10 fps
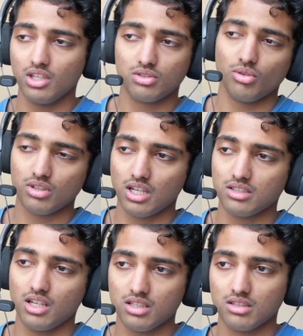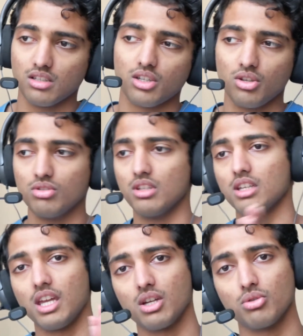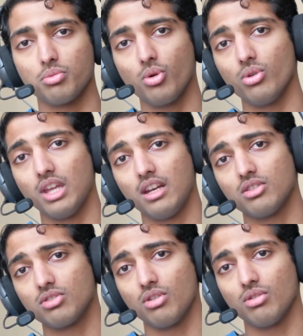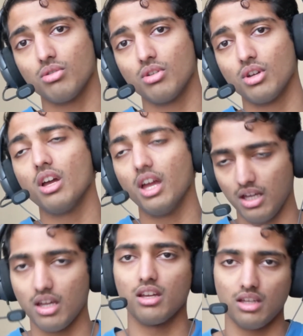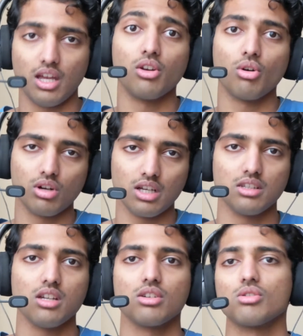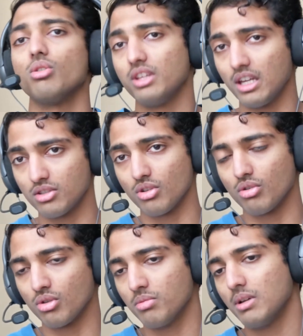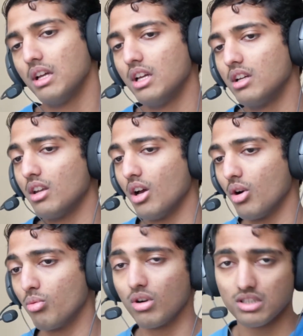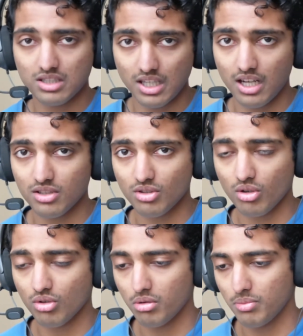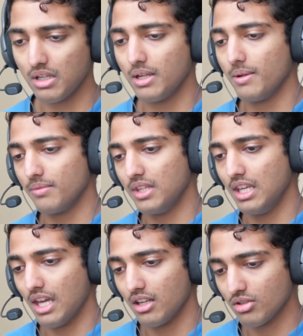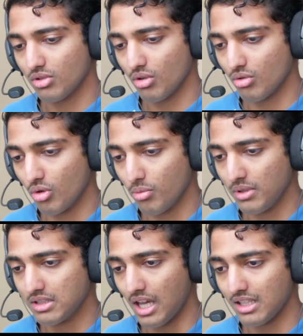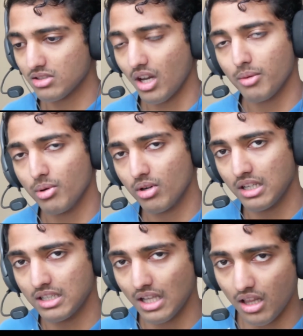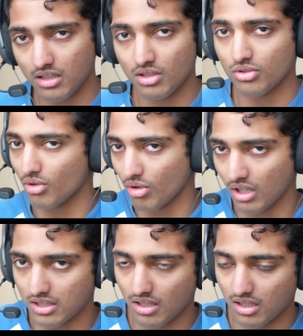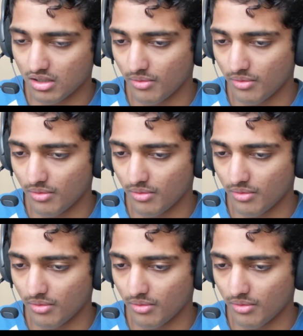two organizations accusing a group called NSO, an organization called the NSO Group. Now, what is the NSO Group? The NSO Group is a cyber intelligence organization.